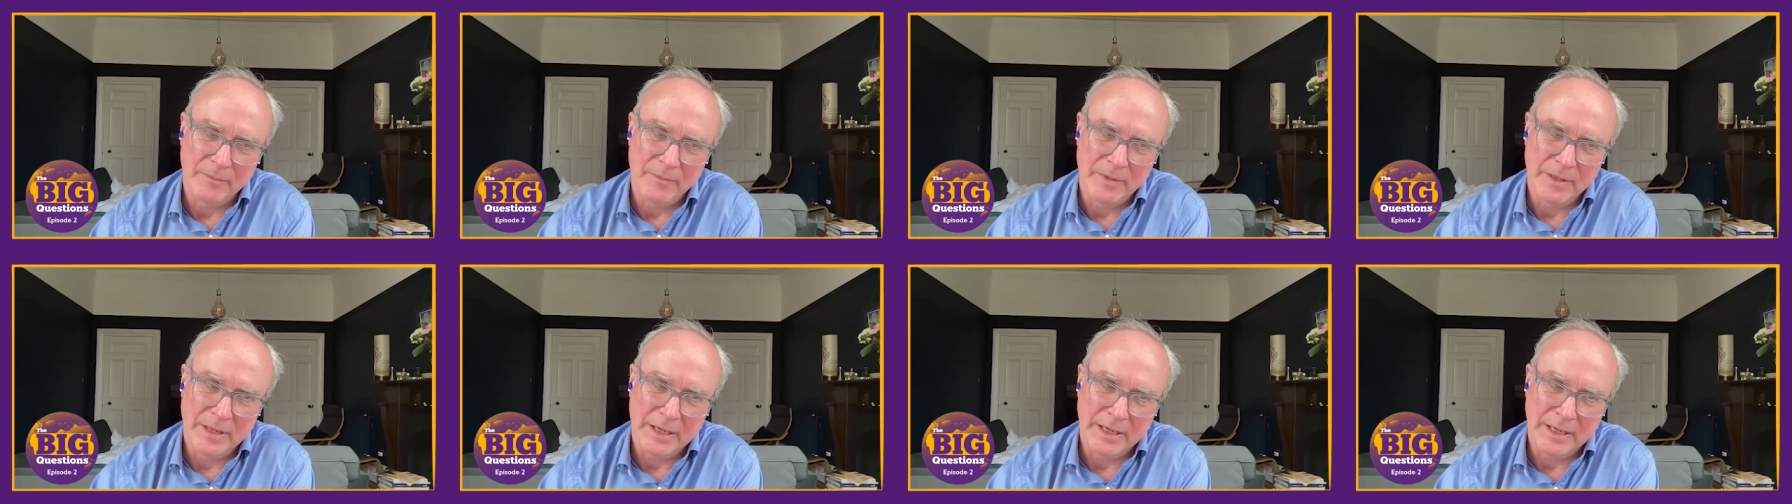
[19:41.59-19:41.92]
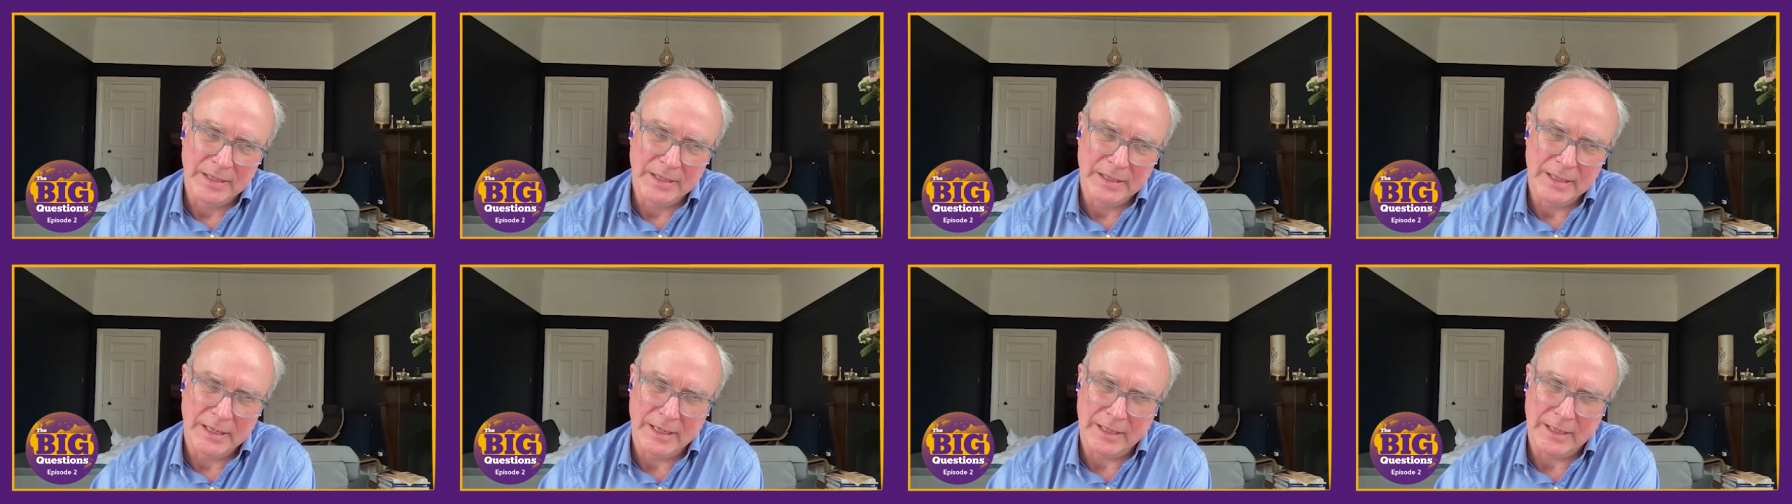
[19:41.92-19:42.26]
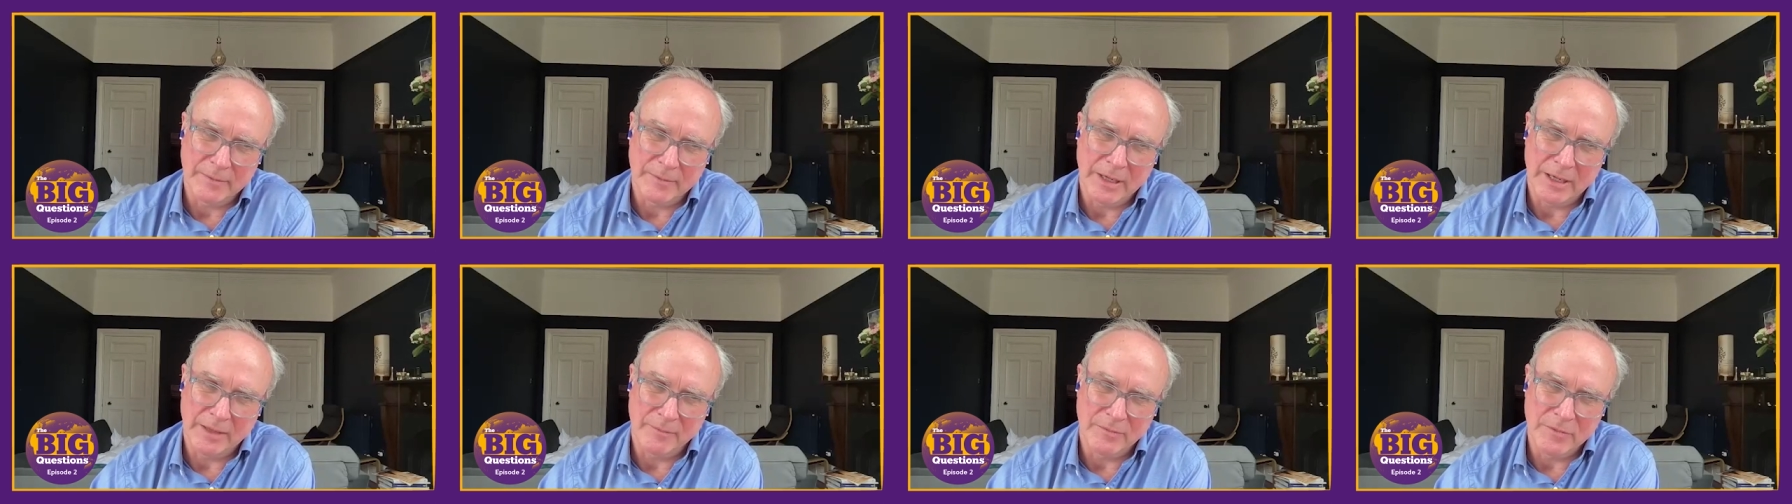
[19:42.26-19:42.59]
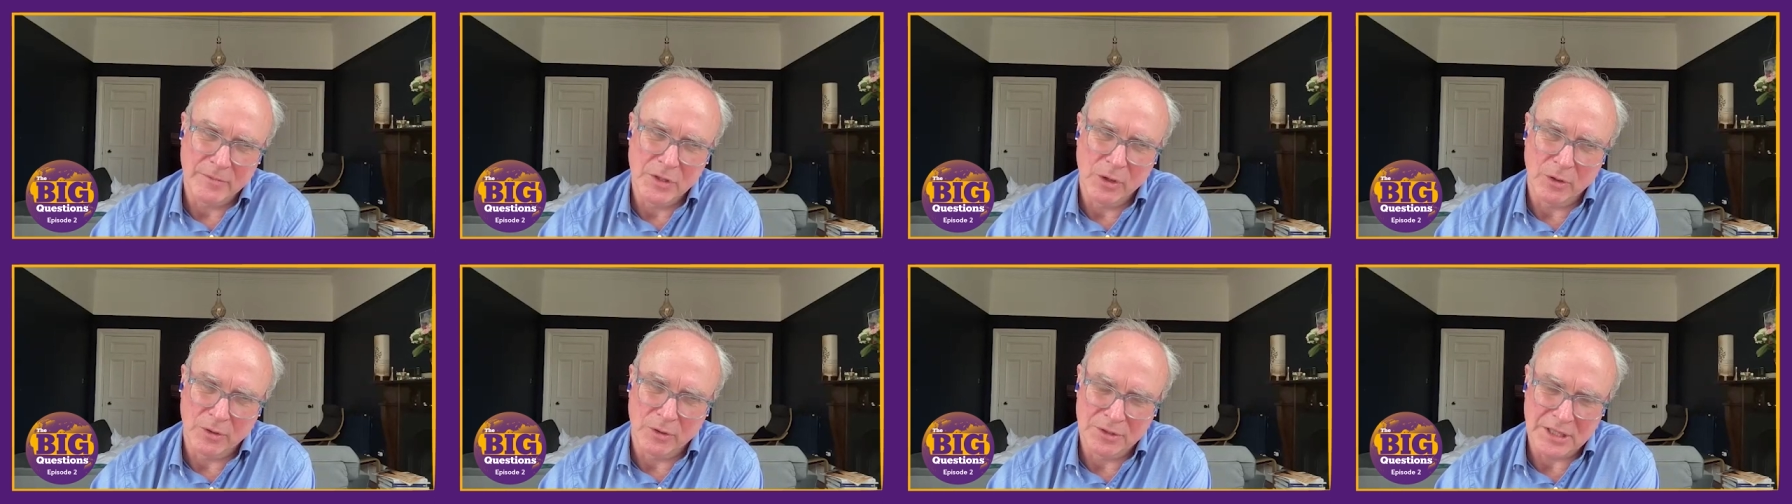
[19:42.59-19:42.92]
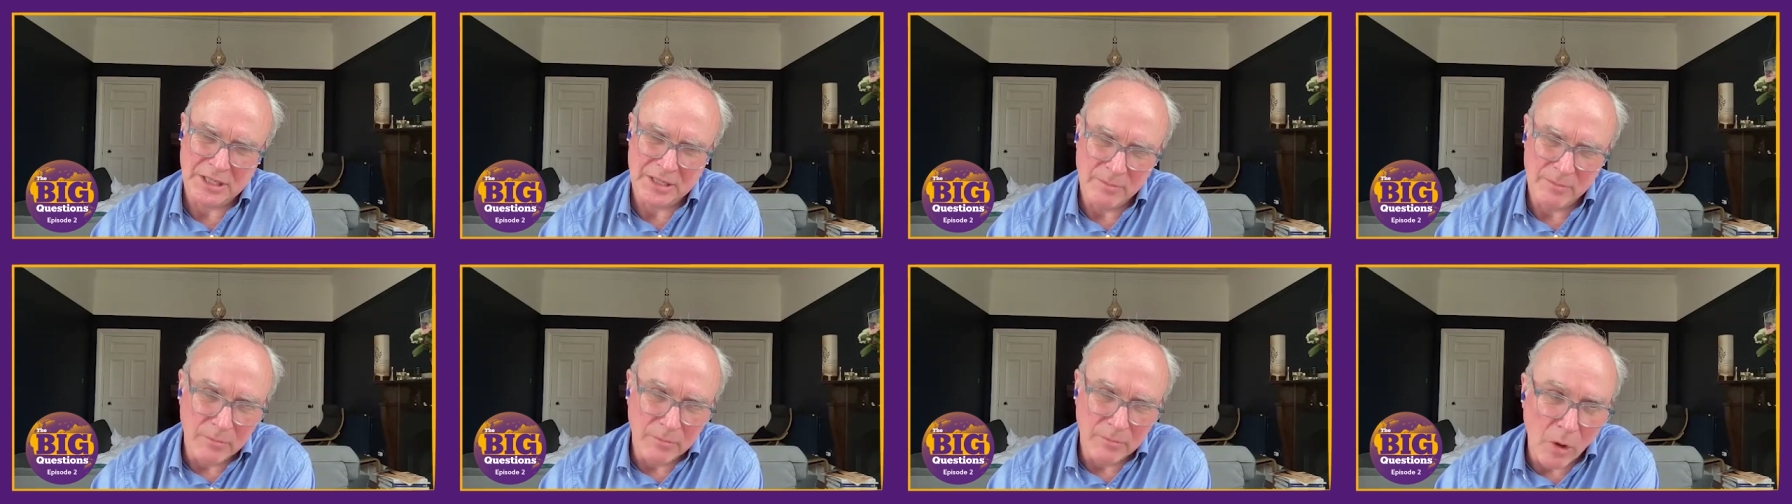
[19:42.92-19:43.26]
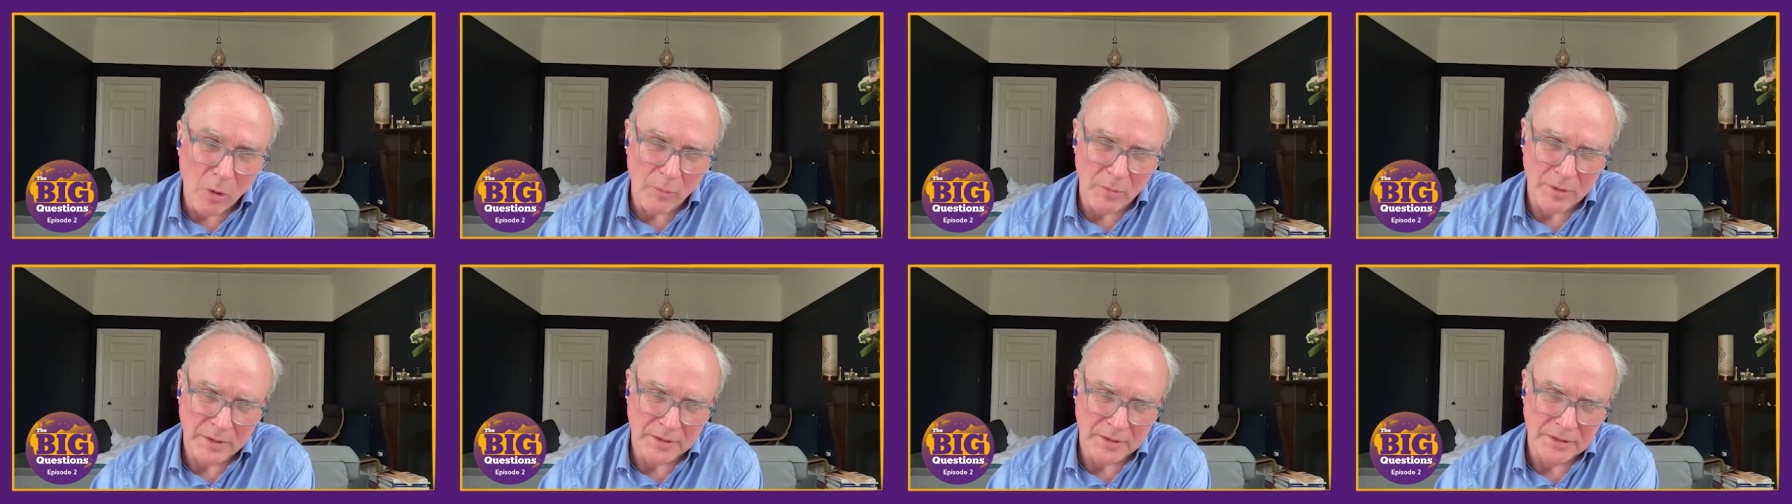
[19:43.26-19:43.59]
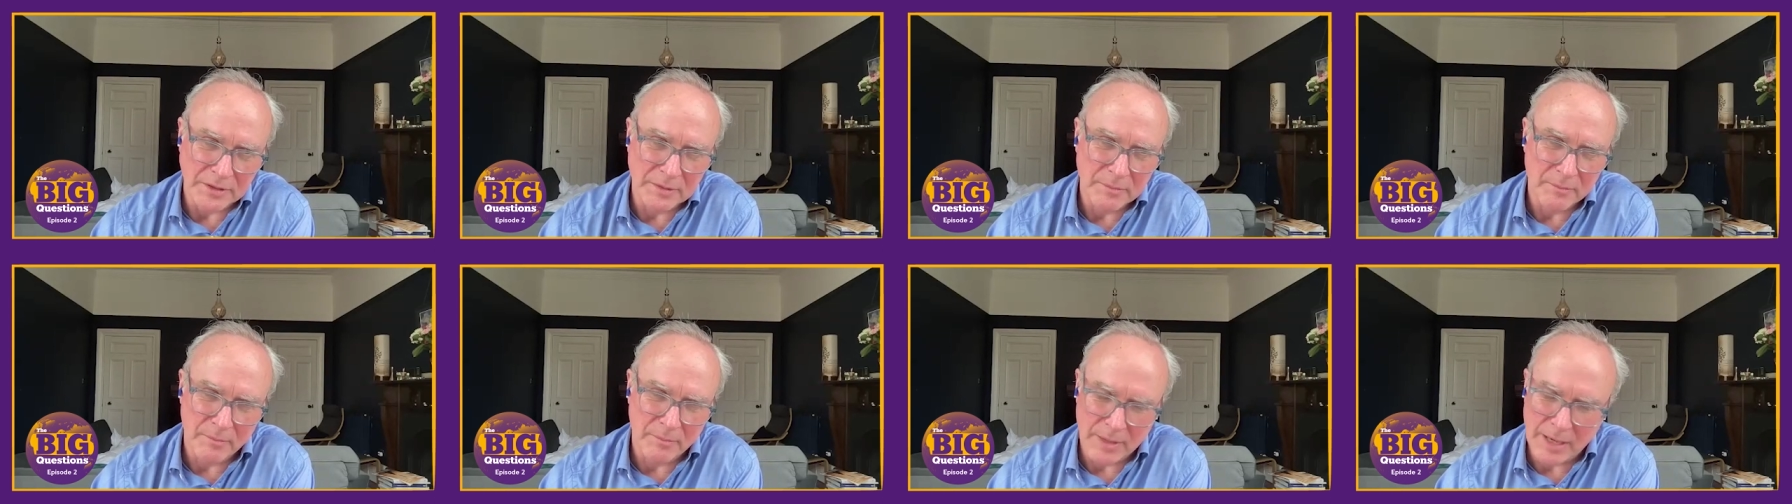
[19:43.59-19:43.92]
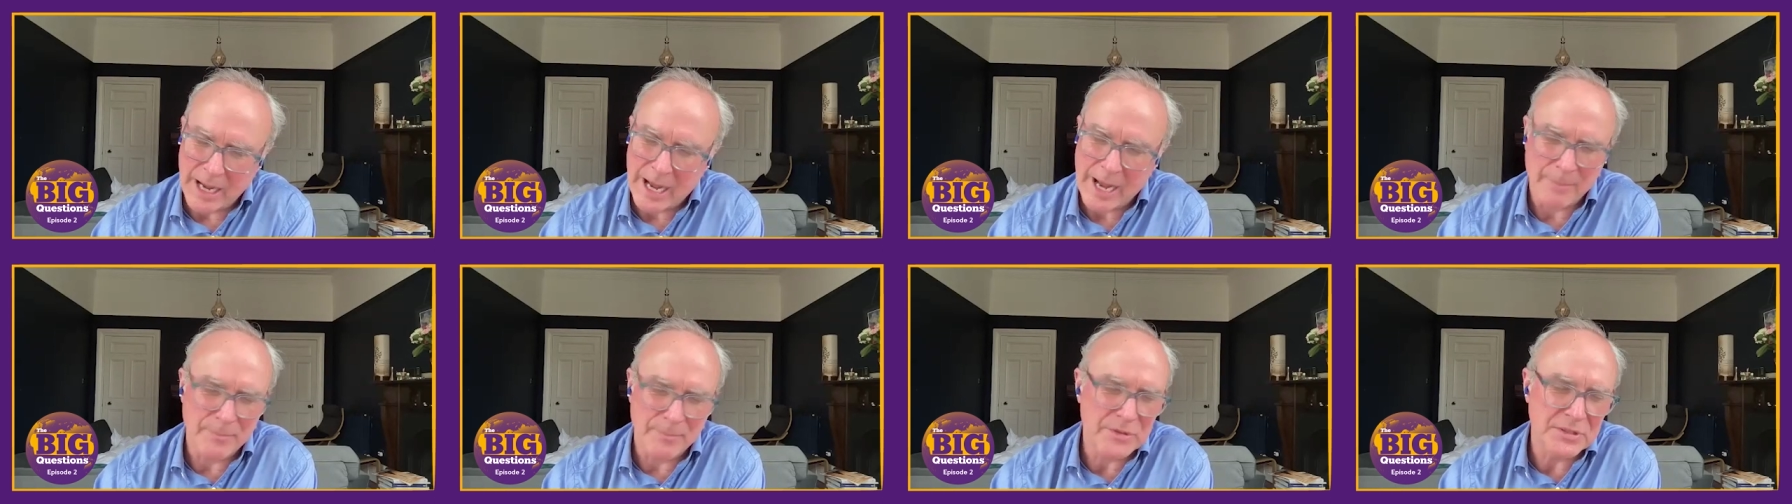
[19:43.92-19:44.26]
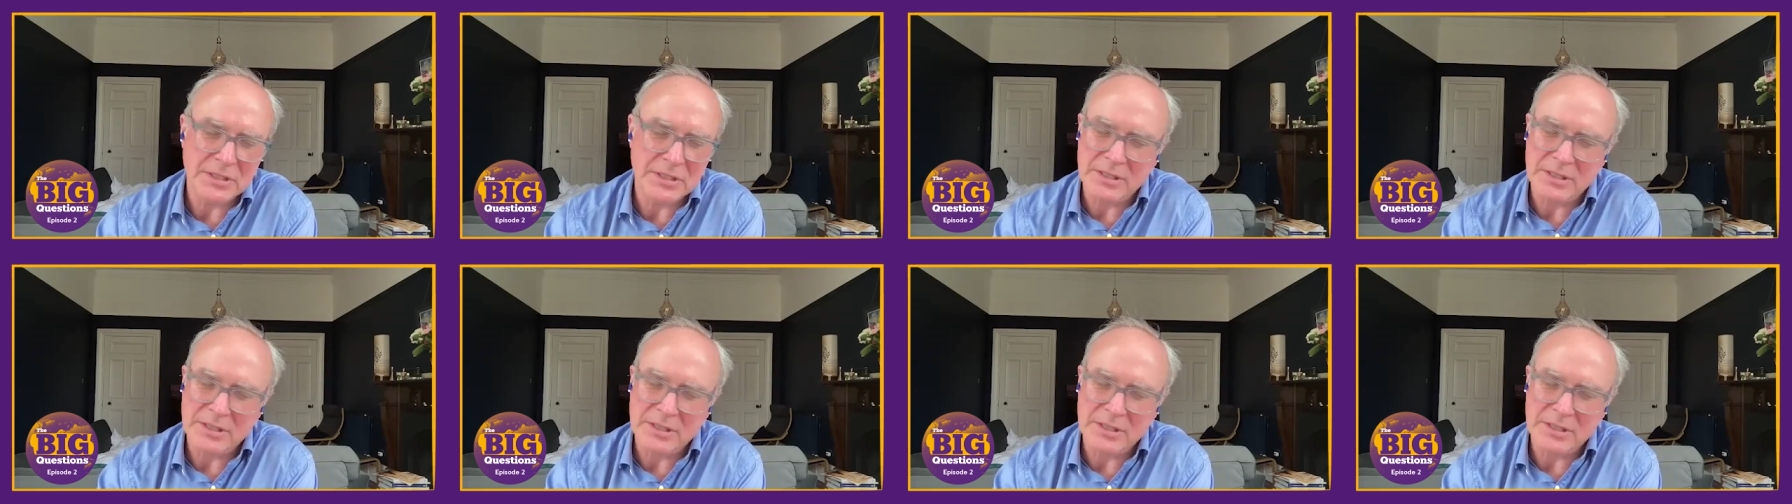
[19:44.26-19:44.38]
But um, they, I'm, I'm not at the moment,